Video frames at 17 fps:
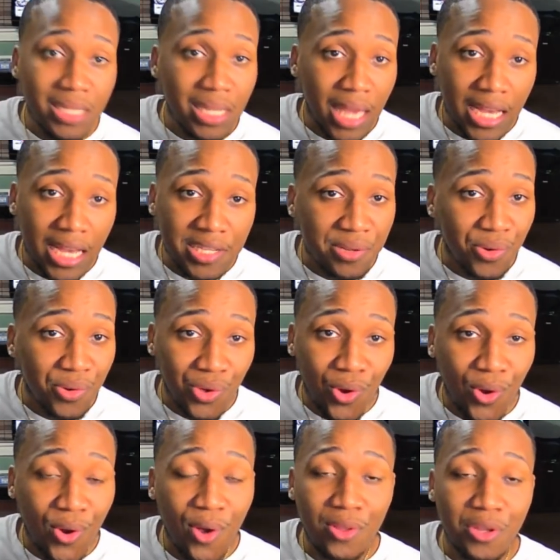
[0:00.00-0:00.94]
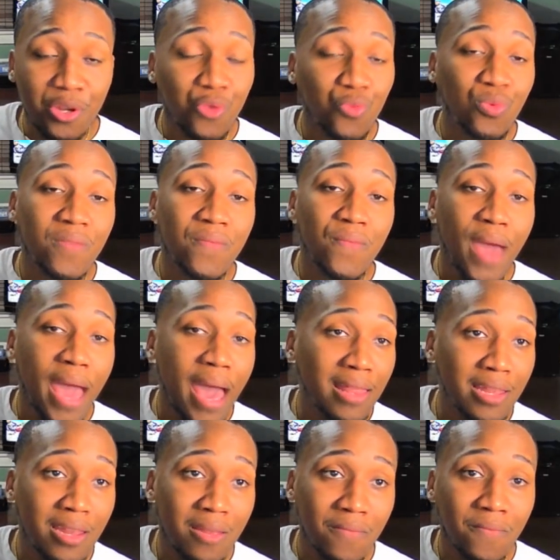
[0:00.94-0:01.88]
the case in New York only to refile
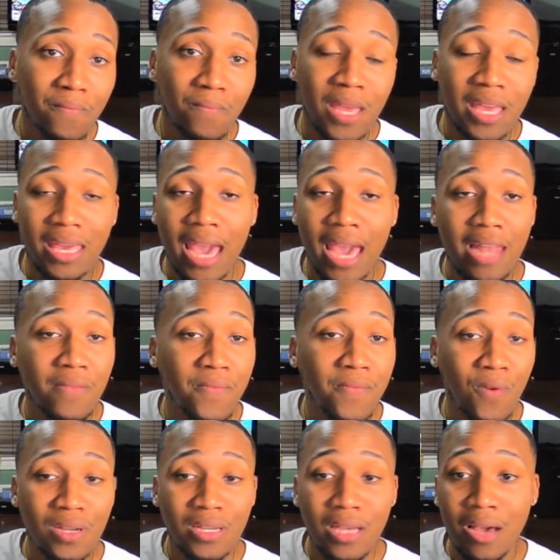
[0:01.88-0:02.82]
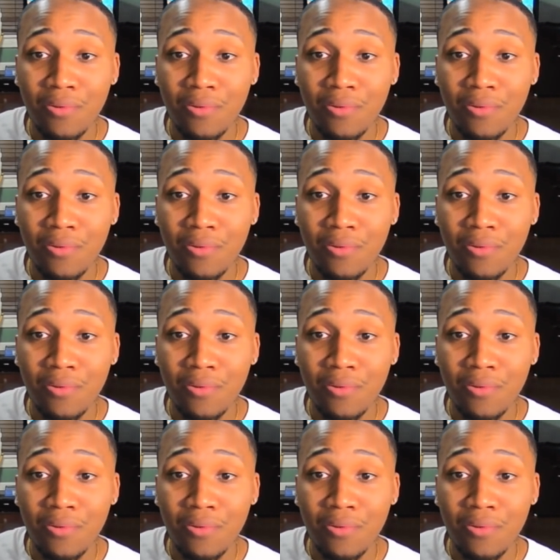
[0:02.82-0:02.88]
it in, in California.